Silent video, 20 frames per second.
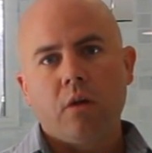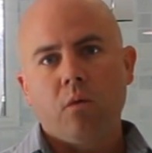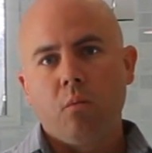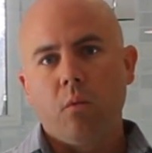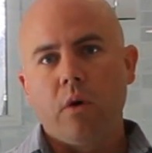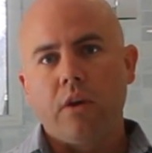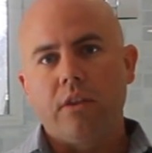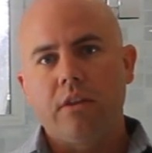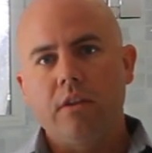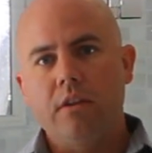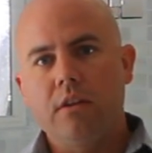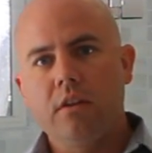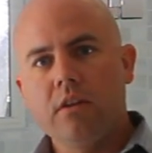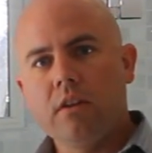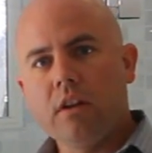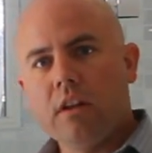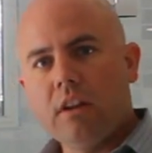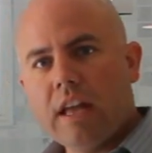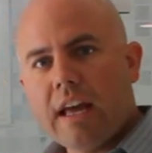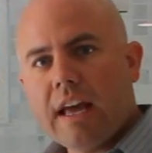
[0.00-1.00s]
with
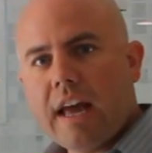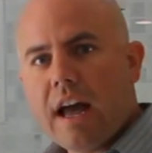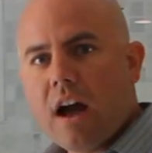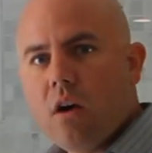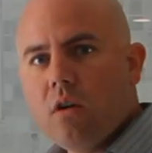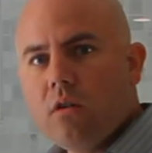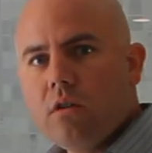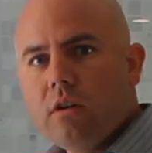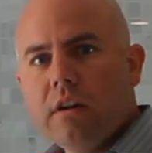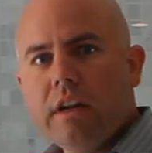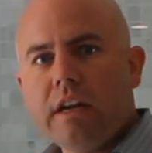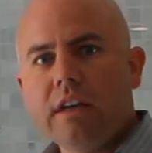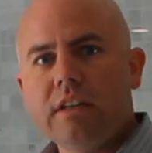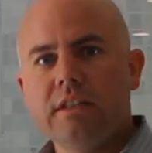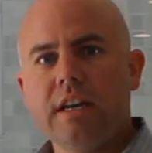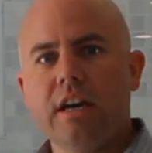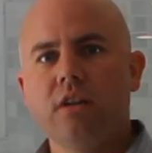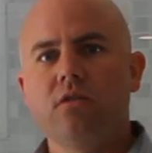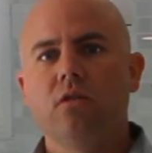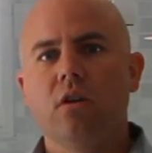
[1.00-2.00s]
the layout,
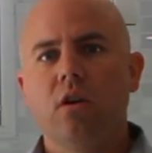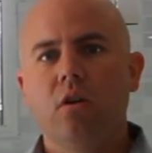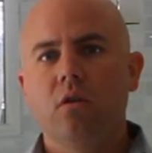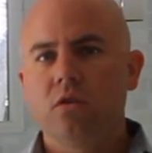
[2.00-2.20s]
etc.